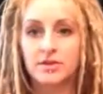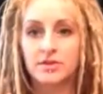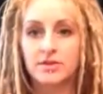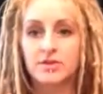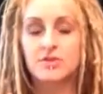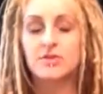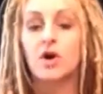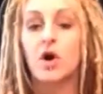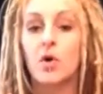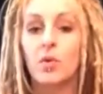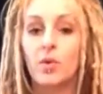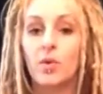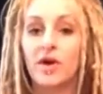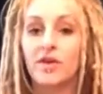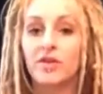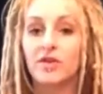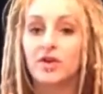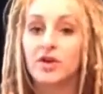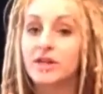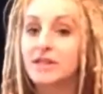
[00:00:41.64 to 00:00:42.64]
So
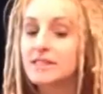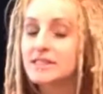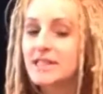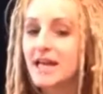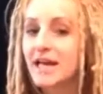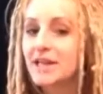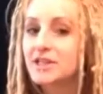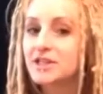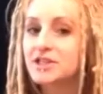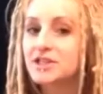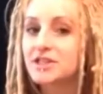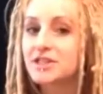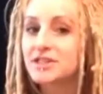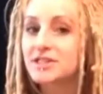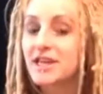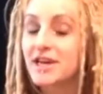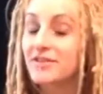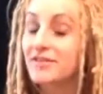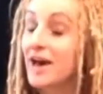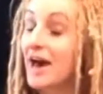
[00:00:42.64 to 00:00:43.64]
with good
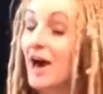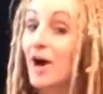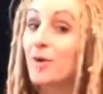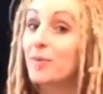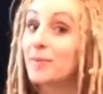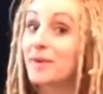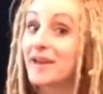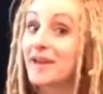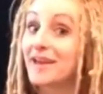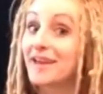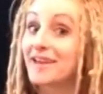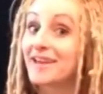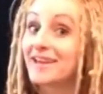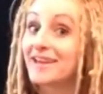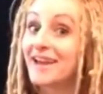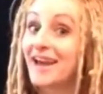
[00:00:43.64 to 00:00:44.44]
intentions of helping,